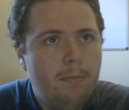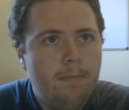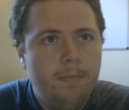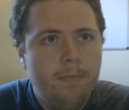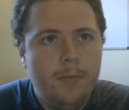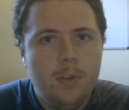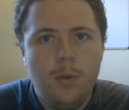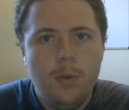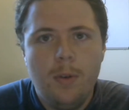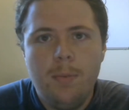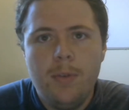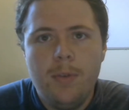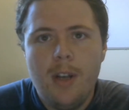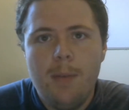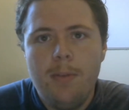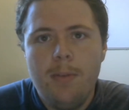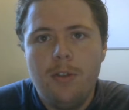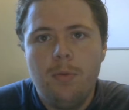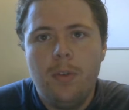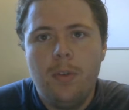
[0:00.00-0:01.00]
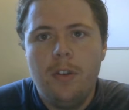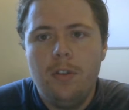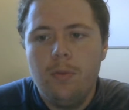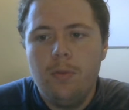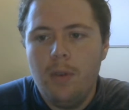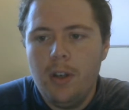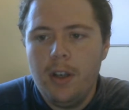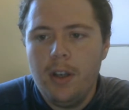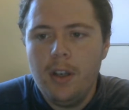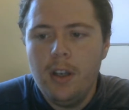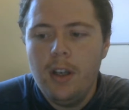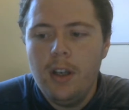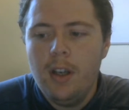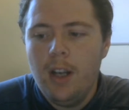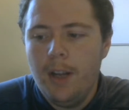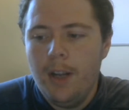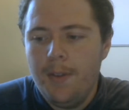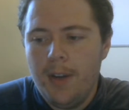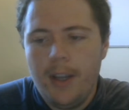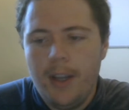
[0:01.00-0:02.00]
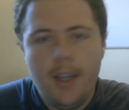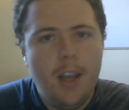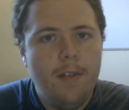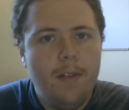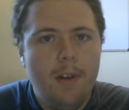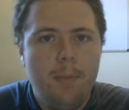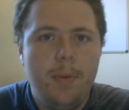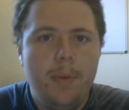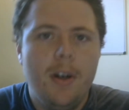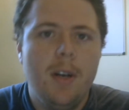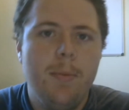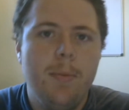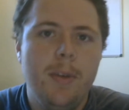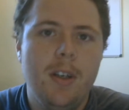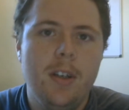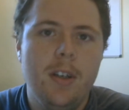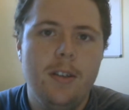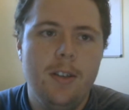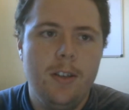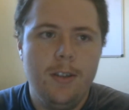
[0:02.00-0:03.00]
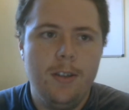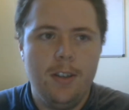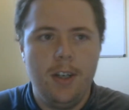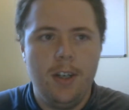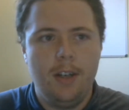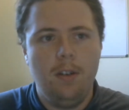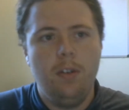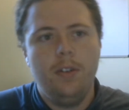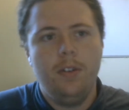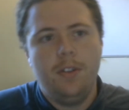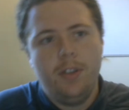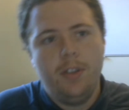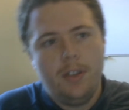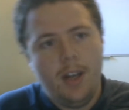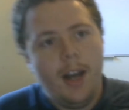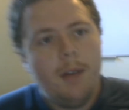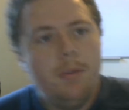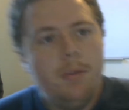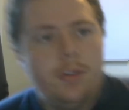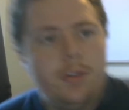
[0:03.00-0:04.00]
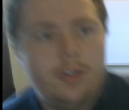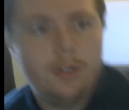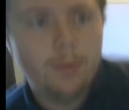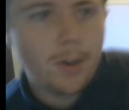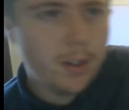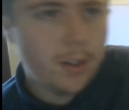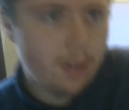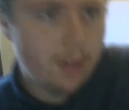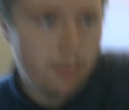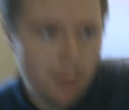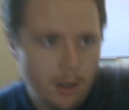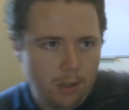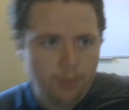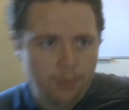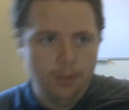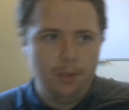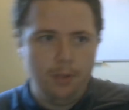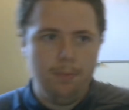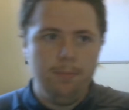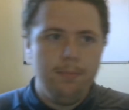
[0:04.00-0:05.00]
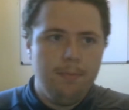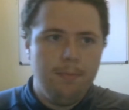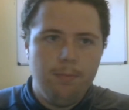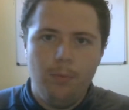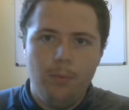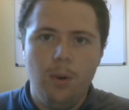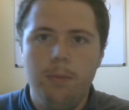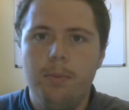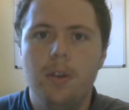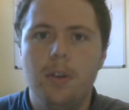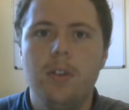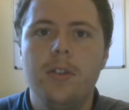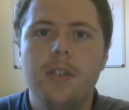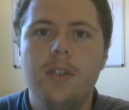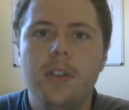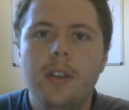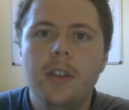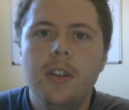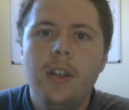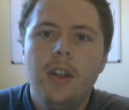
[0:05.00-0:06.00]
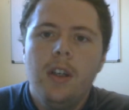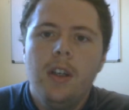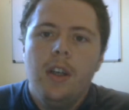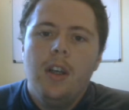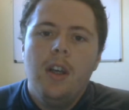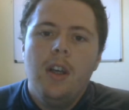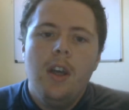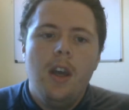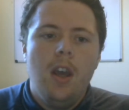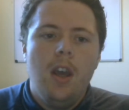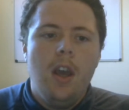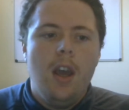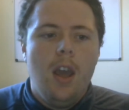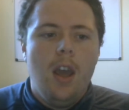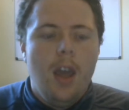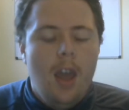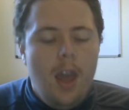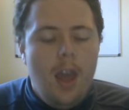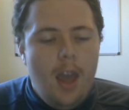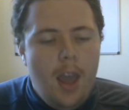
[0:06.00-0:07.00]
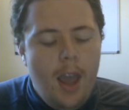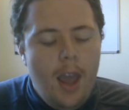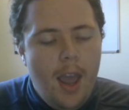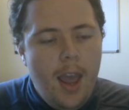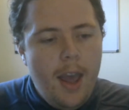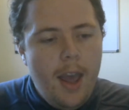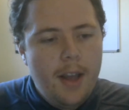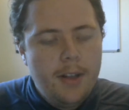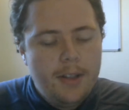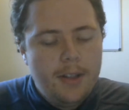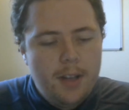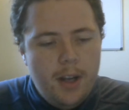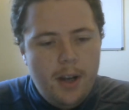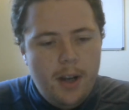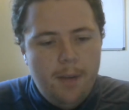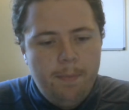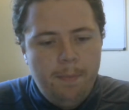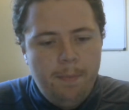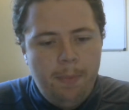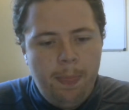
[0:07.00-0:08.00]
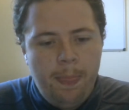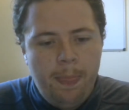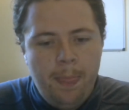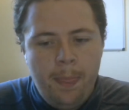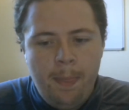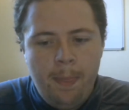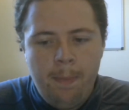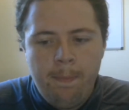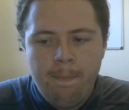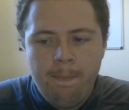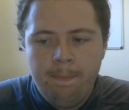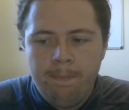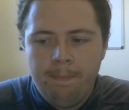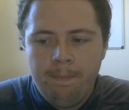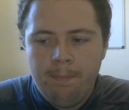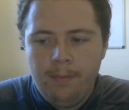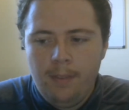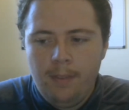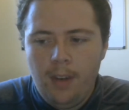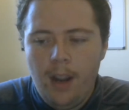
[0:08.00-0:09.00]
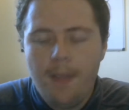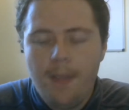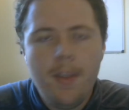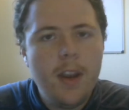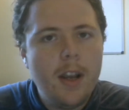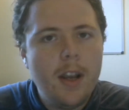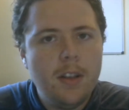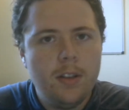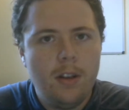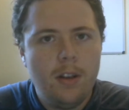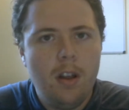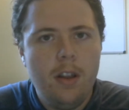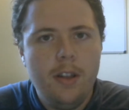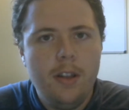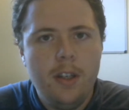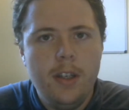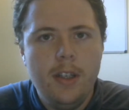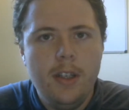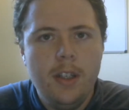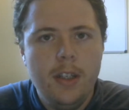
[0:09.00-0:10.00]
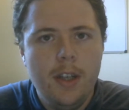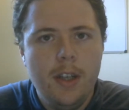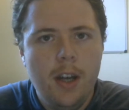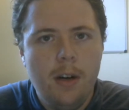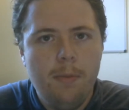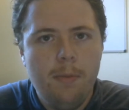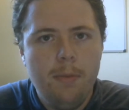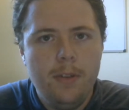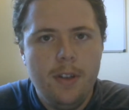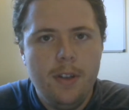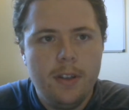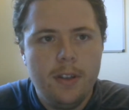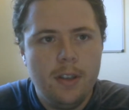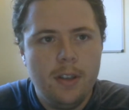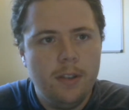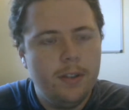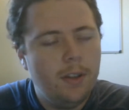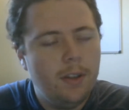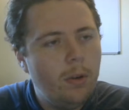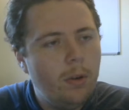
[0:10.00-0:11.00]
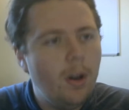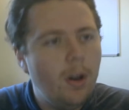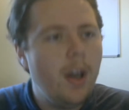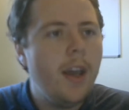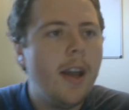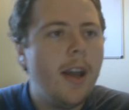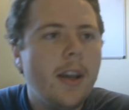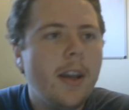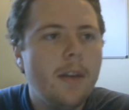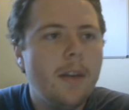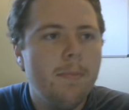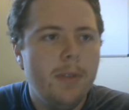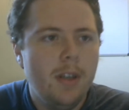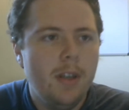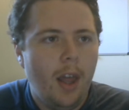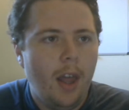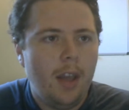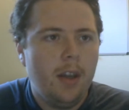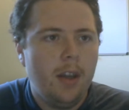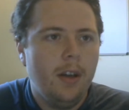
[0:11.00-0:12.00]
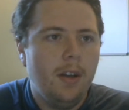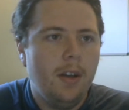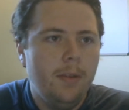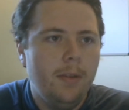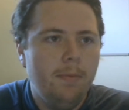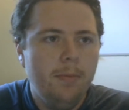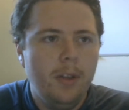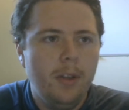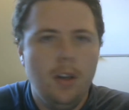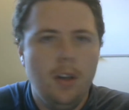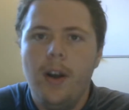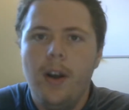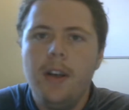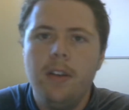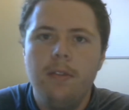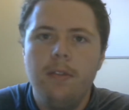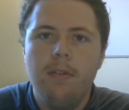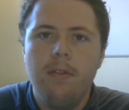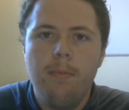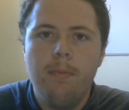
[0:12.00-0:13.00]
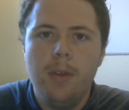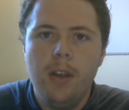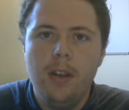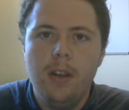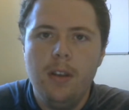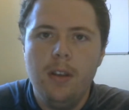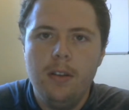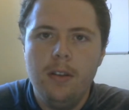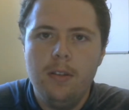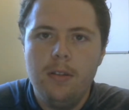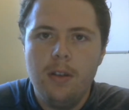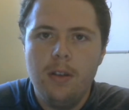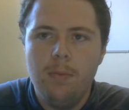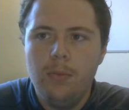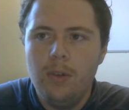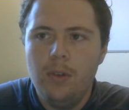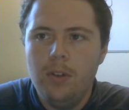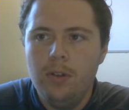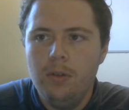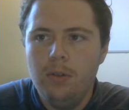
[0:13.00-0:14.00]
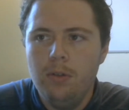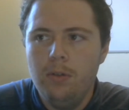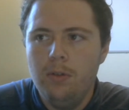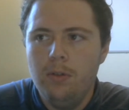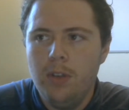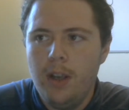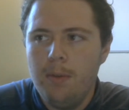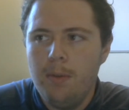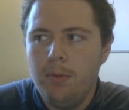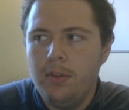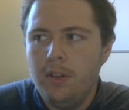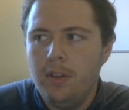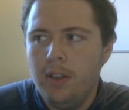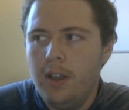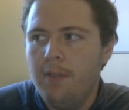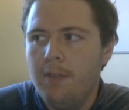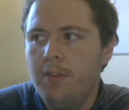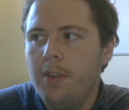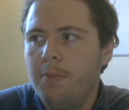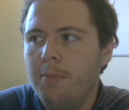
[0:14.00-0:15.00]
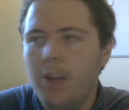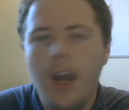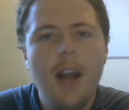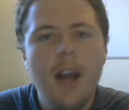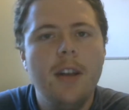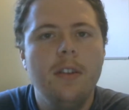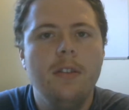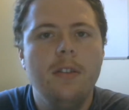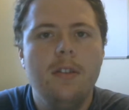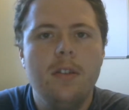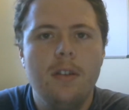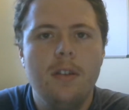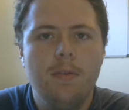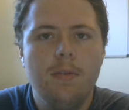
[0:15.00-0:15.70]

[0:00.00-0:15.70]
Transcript: sometime in 2020. And then I gave up on it because the technology stack was just way too much for one person. And then I saw that he needed help with this, and I was like, well, hey, I could be like I could be someone who's able to give them guidance of,